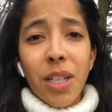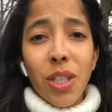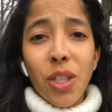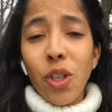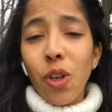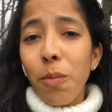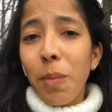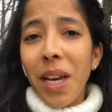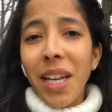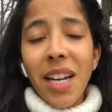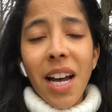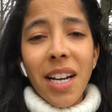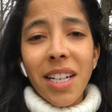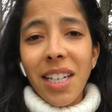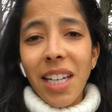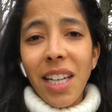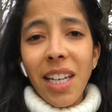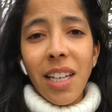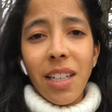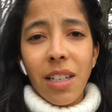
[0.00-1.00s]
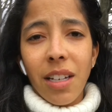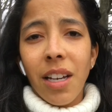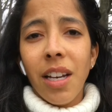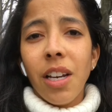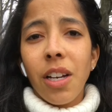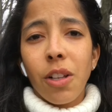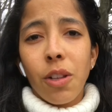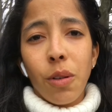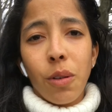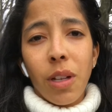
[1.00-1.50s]
you may not need
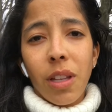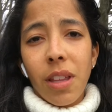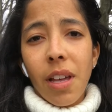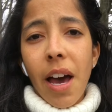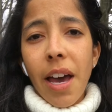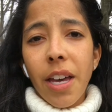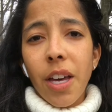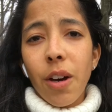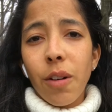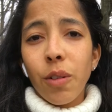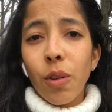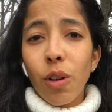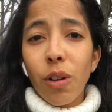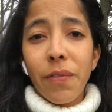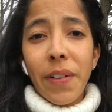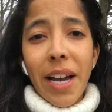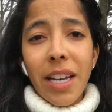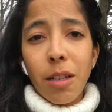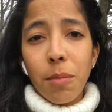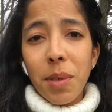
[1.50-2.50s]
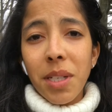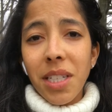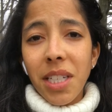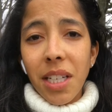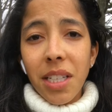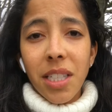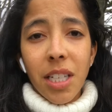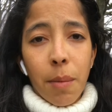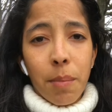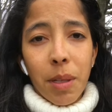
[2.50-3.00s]
glutathione or vitamin D
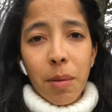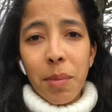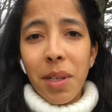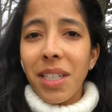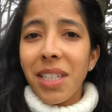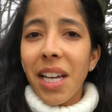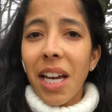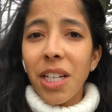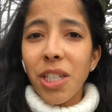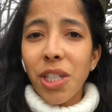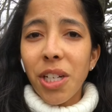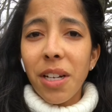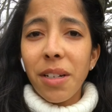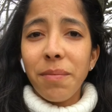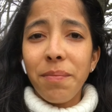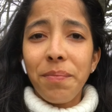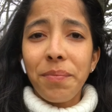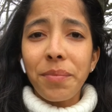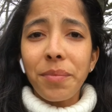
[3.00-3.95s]
supplementation.